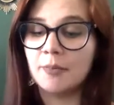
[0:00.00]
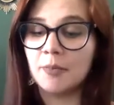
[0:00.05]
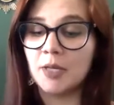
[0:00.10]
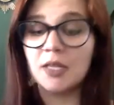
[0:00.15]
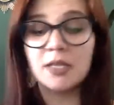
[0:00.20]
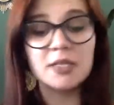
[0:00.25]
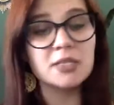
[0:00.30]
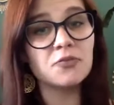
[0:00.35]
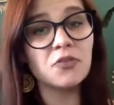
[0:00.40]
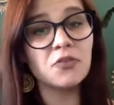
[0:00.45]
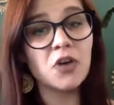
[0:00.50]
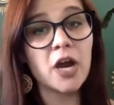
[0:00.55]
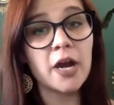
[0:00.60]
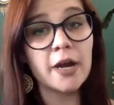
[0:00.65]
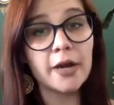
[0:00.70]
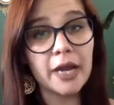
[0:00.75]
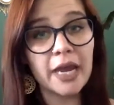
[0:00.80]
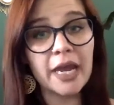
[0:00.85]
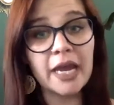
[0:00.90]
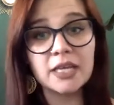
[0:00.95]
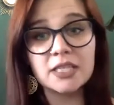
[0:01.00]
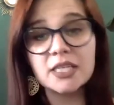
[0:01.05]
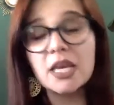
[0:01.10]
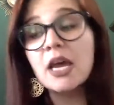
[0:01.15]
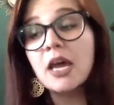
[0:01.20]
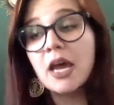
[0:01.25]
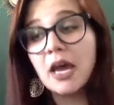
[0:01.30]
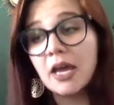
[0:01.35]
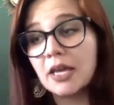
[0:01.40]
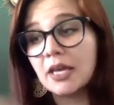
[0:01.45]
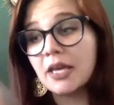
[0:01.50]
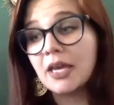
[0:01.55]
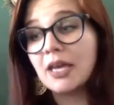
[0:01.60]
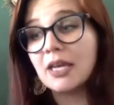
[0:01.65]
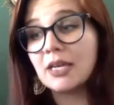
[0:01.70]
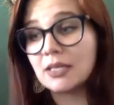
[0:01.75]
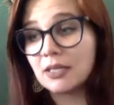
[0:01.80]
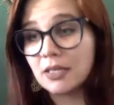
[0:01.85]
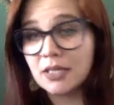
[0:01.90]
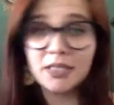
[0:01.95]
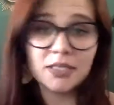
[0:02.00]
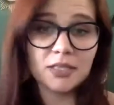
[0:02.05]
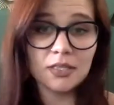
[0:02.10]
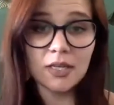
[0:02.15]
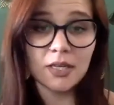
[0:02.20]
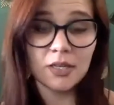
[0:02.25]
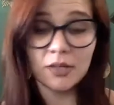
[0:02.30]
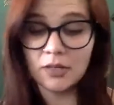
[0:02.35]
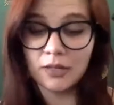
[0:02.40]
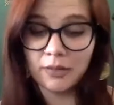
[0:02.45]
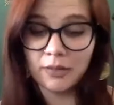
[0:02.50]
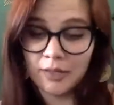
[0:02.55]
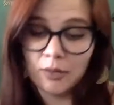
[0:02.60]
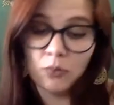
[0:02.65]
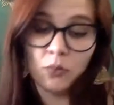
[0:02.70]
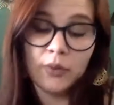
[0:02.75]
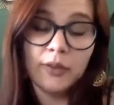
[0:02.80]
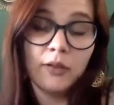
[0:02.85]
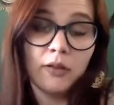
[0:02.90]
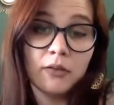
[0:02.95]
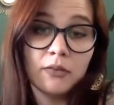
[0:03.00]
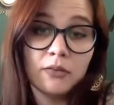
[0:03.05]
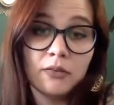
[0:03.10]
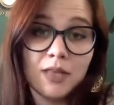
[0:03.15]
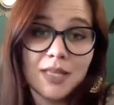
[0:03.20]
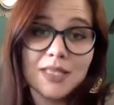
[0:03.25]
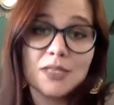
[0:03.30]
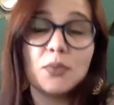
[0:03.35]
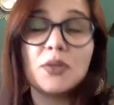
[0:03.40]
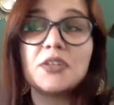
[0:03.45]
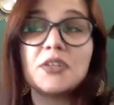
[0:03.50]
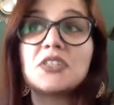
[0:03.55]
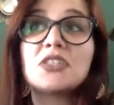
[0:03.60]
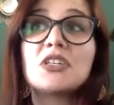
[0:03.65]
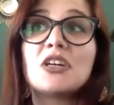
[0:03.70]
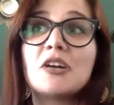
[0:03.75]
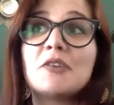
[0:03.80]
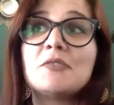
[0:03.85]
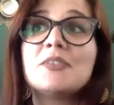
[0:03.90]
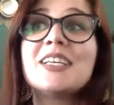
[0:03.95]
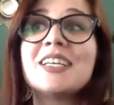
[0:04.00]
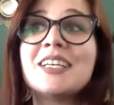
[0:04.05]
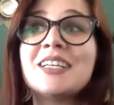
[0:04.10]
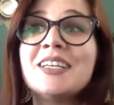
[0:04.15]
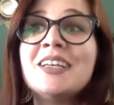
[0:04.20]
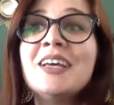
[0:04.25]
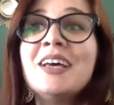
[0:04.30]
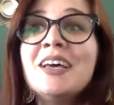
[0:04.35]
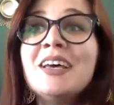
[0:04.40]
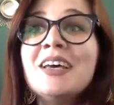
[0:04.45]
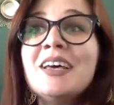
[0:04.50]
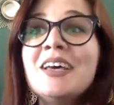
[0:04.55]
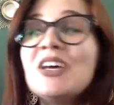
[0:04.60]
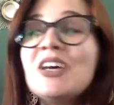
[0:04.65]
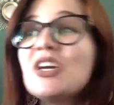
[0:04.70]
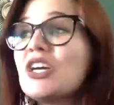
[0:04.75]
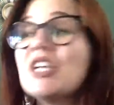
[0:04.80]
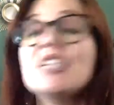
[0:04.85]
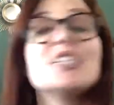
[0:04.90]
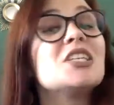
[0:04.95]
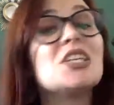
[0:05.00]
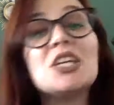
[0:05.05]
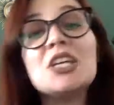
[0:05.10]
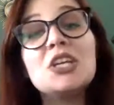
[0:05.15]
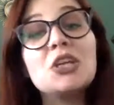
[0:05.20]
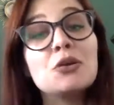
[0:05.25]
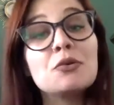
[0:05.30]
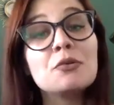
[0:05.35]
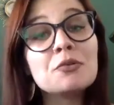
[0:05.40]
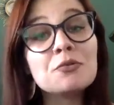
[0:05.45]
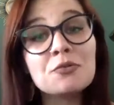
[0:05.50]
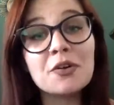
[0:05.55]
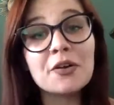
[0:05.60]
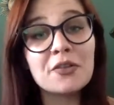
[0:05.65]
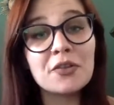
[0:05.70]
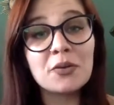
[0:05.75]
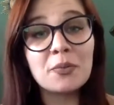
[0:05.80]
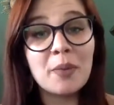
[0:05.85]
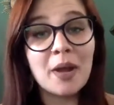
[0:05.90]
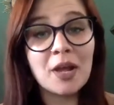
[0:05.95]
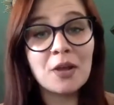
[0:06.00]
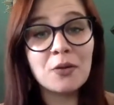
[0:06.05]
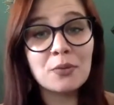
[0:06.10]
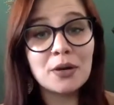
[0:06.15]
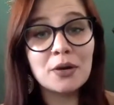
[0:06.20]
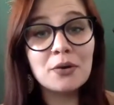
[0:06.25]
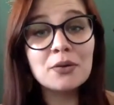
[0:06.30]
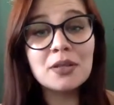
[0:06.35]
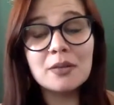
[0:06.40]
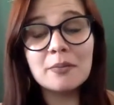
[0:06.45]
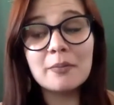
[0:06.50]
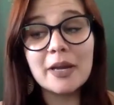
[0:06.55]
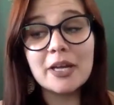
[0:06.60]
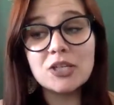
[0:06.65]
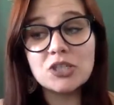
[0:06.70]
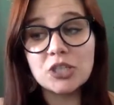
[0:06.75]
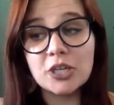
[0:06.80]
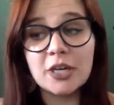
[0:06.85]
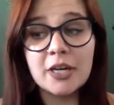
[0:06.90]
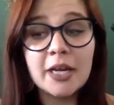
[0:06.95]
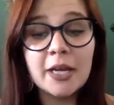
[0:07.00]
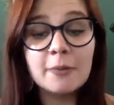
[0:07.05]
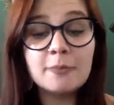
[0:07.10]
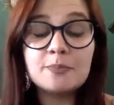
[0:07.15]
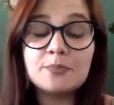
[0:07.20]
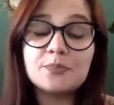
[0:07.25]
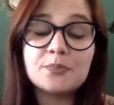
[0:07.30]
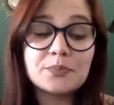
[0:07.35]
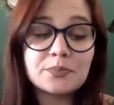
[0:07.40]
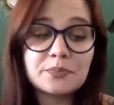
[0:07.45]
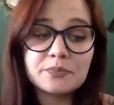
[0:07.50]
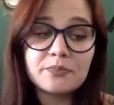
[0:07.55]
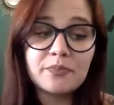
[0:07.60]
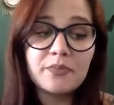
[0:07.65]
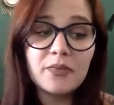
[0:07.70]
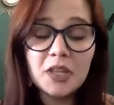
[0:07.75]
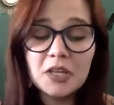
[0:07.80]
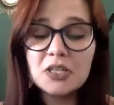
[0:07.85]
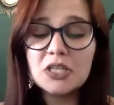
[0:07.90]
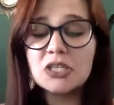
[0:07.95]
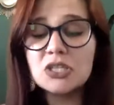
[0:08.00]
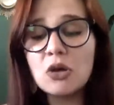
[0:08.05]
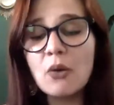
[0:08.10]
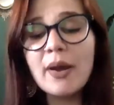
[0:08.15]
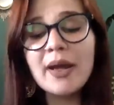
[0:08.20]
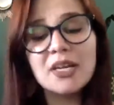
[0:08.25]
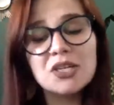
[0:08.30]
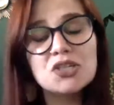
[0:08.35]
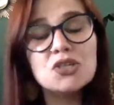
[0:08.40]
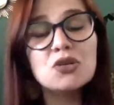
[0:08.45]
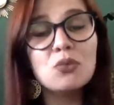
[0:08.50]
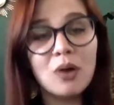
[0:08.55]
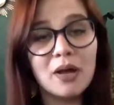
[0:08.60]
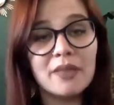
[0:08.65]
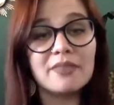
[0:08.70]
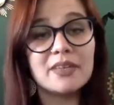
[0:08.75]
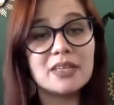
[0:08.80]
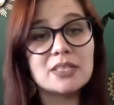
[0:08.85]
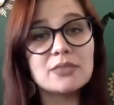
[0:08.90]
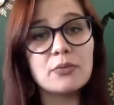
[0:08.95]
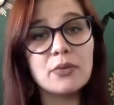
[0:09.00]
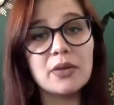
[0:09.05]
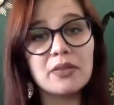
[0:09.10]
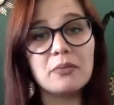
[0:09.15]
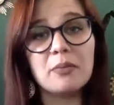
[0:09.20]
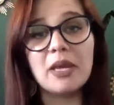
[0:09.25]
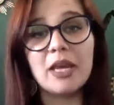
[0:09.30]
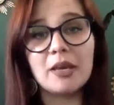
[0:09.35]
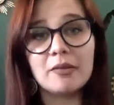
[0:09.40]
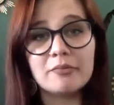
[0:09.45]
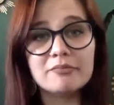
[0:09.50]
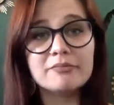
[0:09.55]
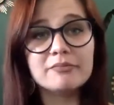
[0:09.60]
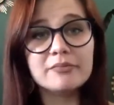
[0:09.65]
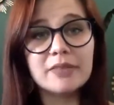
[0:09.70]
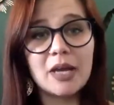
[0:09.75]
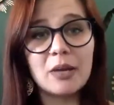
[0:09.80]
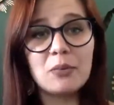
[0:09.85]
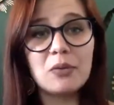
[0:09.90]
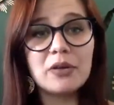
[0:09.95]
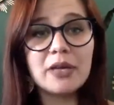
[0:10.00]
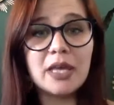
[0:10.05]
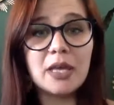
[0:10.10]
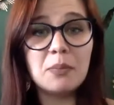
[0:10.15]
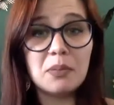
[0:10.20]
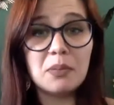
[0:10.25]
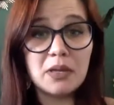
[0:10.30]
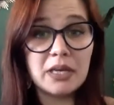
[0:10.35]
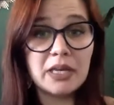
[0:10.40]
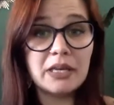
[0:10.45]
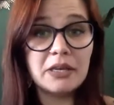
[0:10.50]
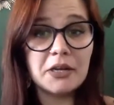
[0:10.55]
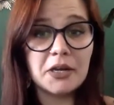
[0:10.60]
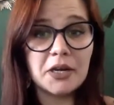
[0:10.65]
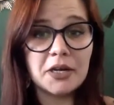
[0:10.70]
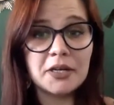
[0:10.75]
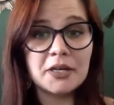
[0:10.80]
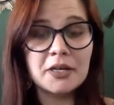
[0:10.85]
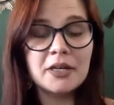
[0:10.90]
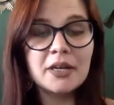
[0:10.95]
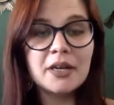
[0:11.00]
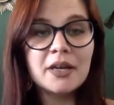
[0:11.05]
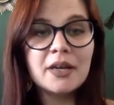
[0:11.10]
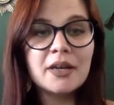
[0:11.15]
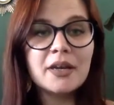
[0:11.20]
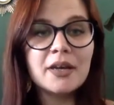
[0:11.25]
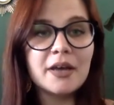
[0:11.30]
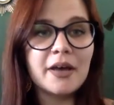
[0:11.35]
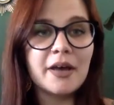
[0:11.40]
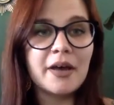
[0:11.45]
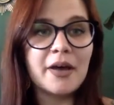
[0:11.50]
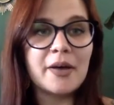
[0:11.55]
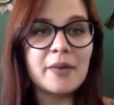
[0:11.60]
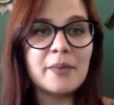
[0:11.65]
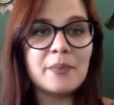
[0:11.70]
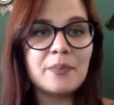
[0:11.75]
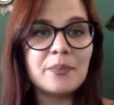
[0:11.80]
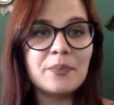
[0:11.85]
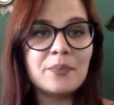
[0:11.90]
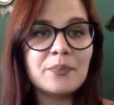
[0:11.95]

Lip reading: me this far, and this will serve to continue and further my growth and my journey. So I do want this with me. I will keep it here. Have